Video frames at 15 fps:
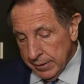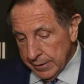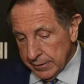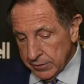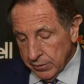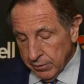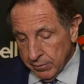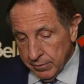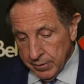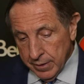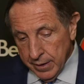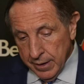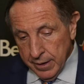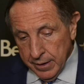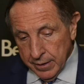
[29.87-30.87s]
So
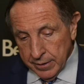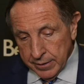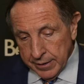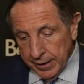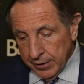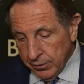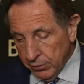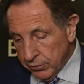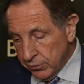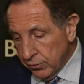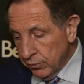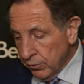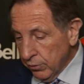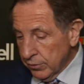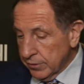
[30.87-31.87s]
take those
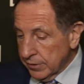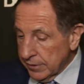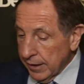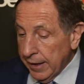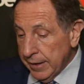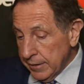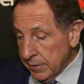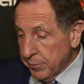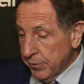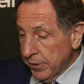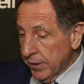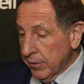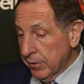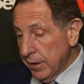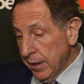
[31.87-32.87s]
two goals aside, it's a
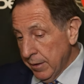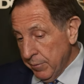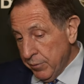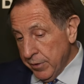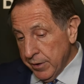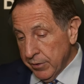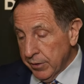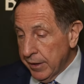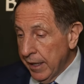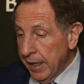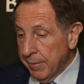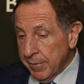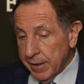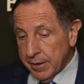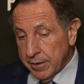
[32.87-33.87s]
pretty good
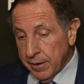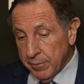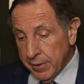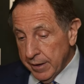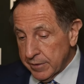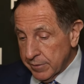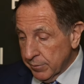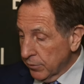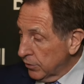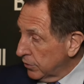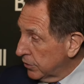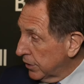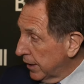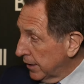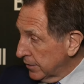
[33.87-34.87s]
game. And I thought we had some
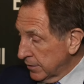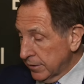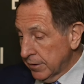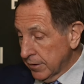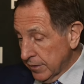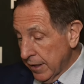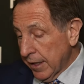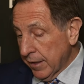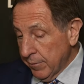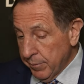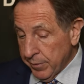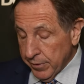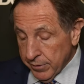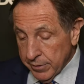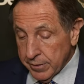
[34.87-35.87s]
good chances in the second
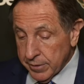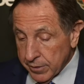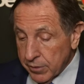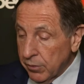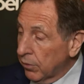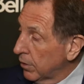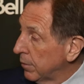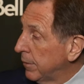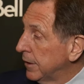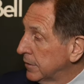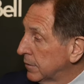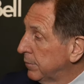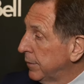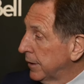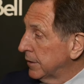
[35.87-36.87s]
period, and their goalie made
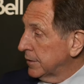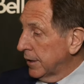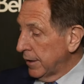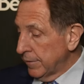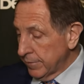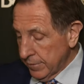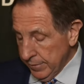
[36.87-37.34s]
some big saves.